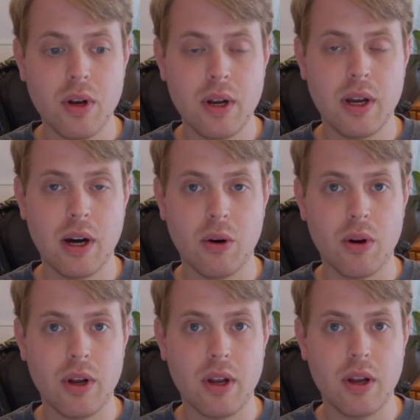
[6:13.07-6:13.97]
Now,
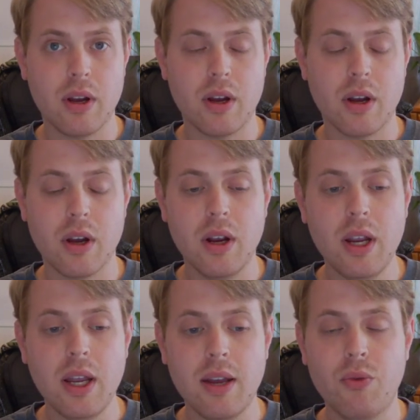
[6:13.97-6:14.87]

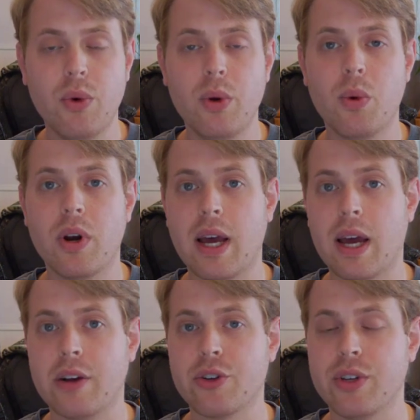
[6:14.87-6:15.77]
if we were to
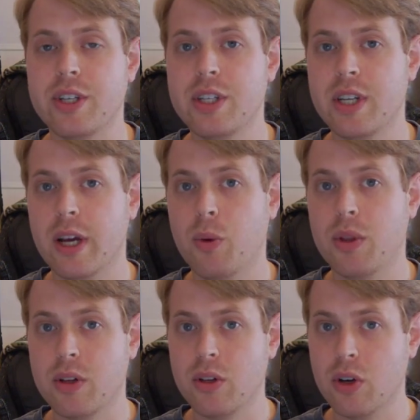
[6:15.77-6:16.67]
actually stick with
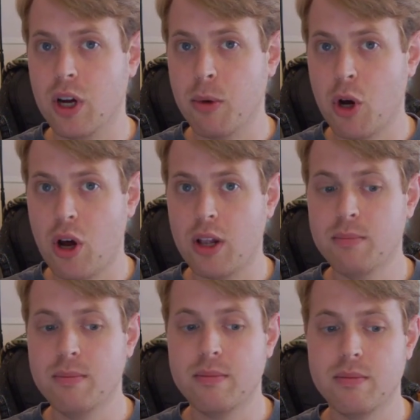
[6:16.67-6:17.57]
the lookup column,
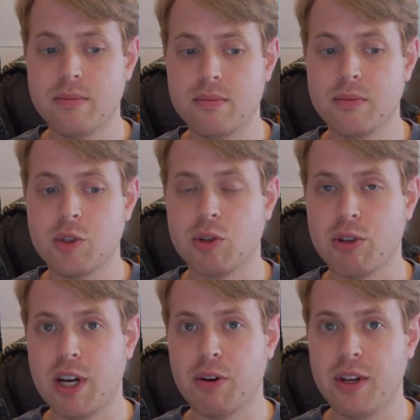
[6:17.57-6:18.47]
so
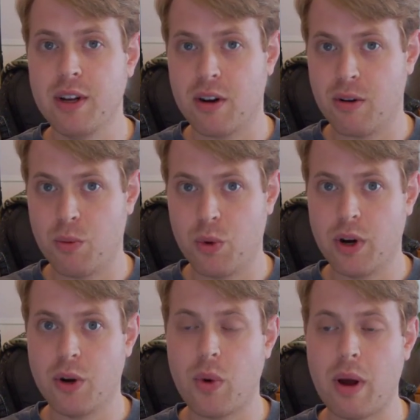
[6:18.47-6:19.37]
down here, we're going
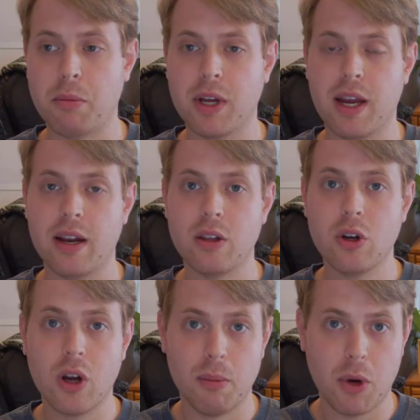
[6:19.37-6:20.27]
to replicate a
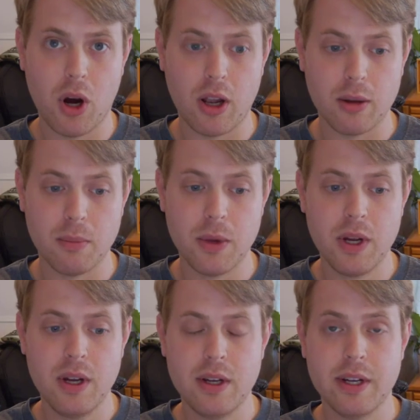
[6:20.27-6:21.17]
lookup column
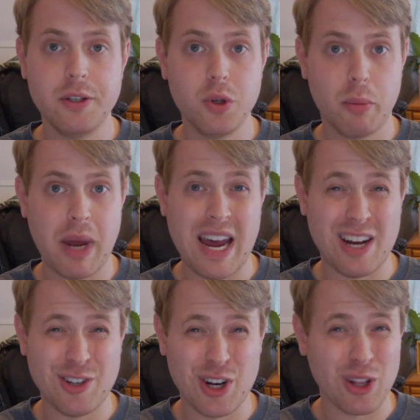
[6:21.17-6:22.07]
and do a
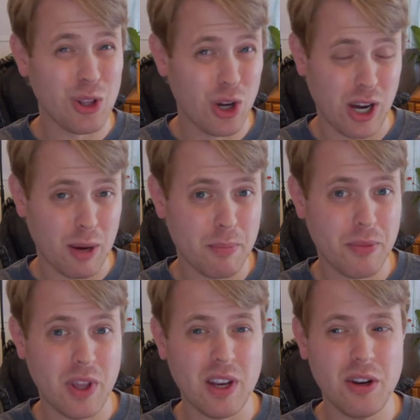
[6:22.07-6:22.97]
patch on a lookup.
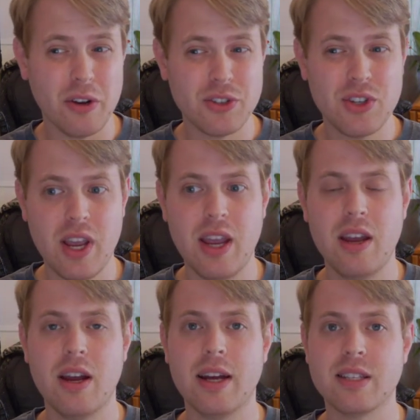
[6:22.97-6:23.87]
And you'll
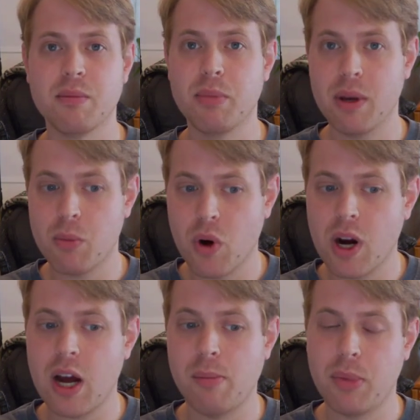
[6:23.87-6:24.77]
see it's a bit more
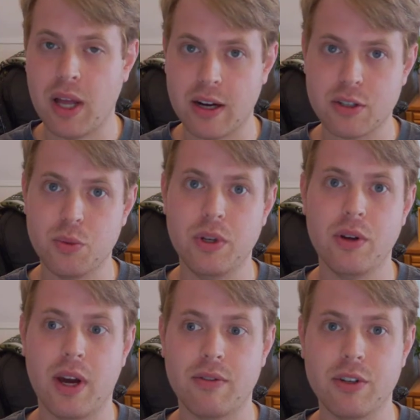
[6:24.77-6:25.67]
complex when you
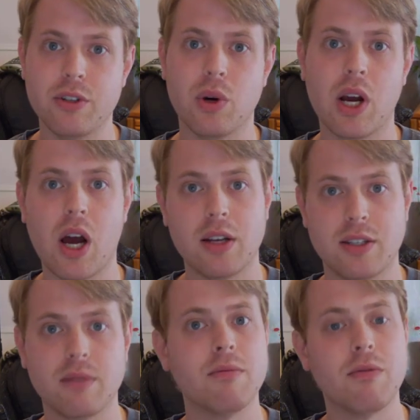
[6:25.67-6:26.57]
have to do a
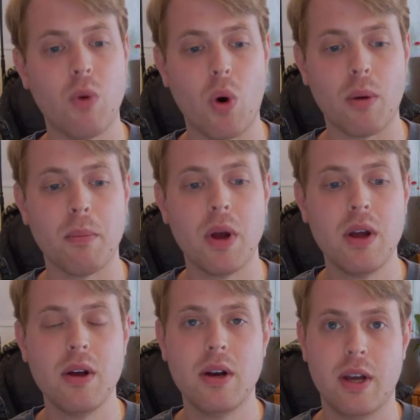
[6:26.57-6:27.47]
custom form
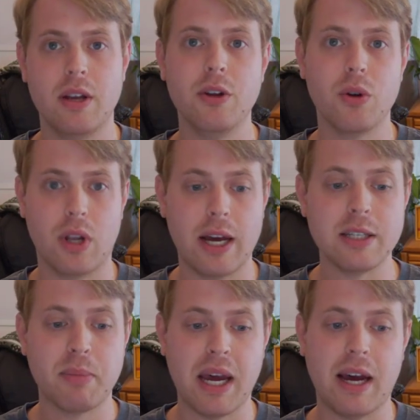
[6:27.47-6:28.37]
and utilize
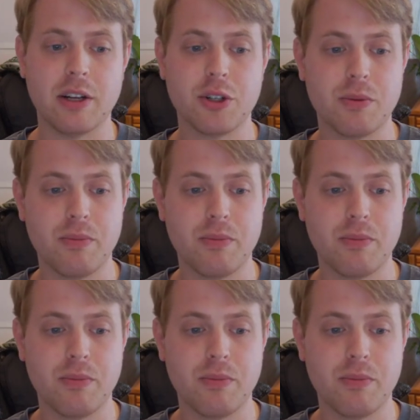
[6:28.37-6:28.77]
patch.